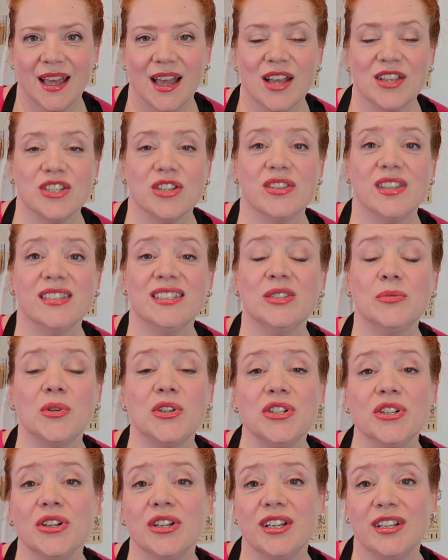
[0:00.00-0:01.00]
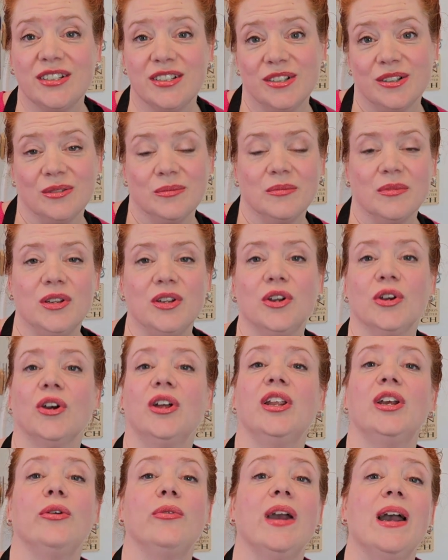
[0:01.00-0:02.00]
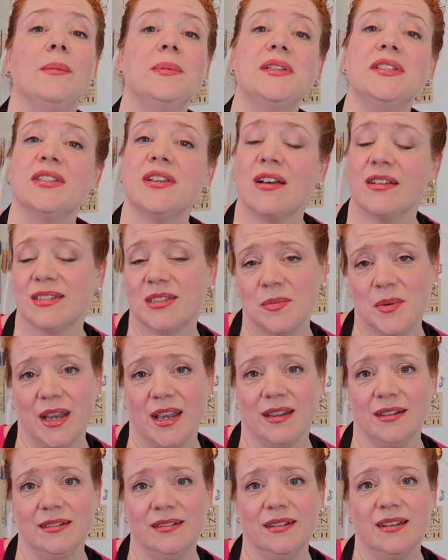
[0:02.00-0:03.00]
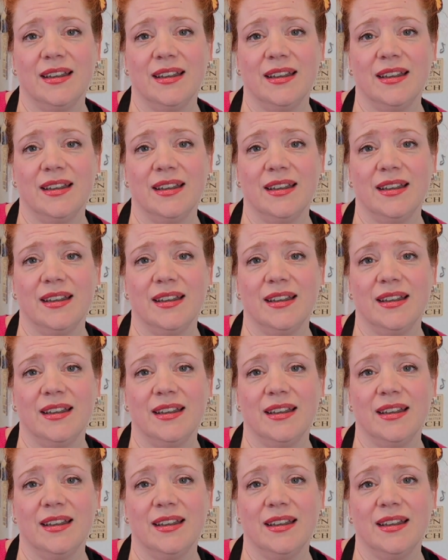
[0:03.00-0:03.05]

So this is what you're going to do. You're going to grab a saucepan